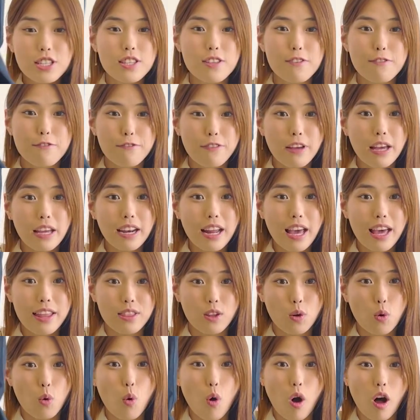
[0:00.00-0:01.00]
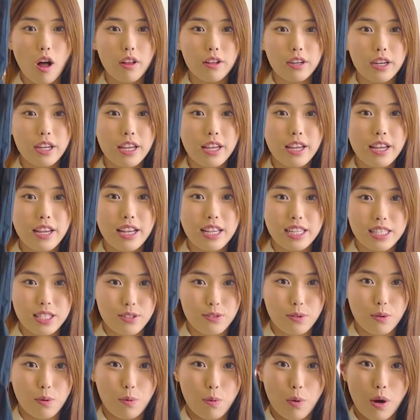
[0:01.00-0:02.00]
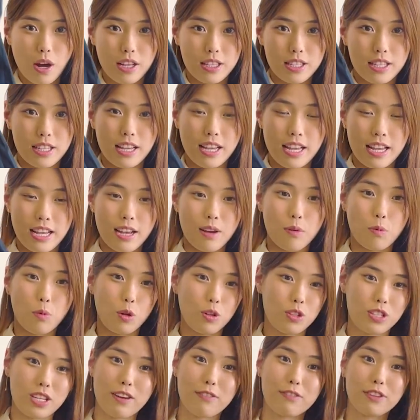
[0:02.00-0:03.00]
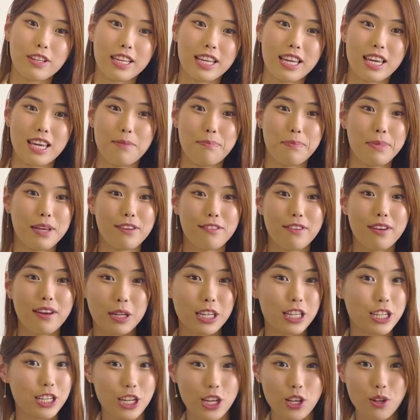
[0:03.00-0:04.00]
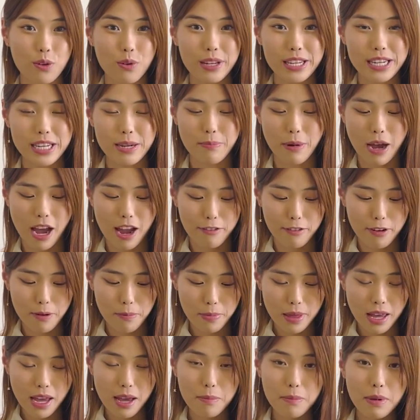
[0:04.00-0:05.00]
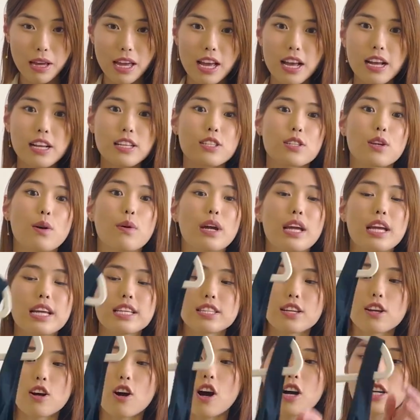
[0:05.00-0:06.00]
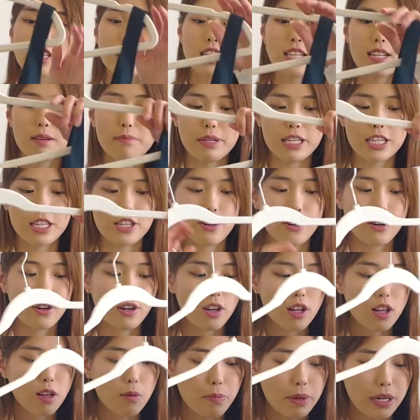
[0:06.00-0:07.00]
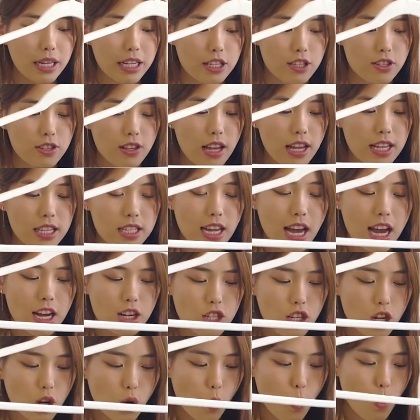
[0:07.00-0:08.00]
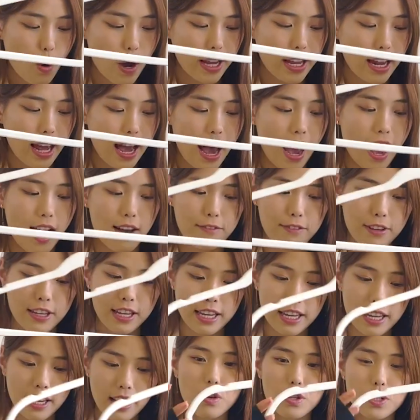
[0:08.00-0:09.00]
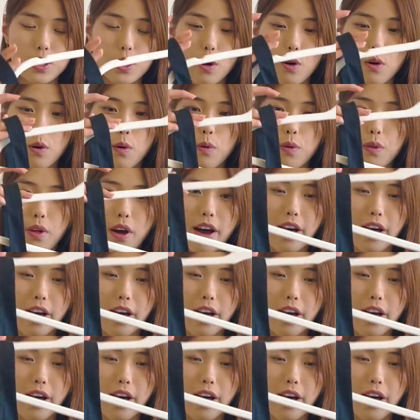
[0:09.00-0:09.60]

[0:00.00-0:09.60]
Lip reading: the fit and the quality is what will definitely keep me continuing to buy from them. So it is a cottony material, but it's actually quite heavy. So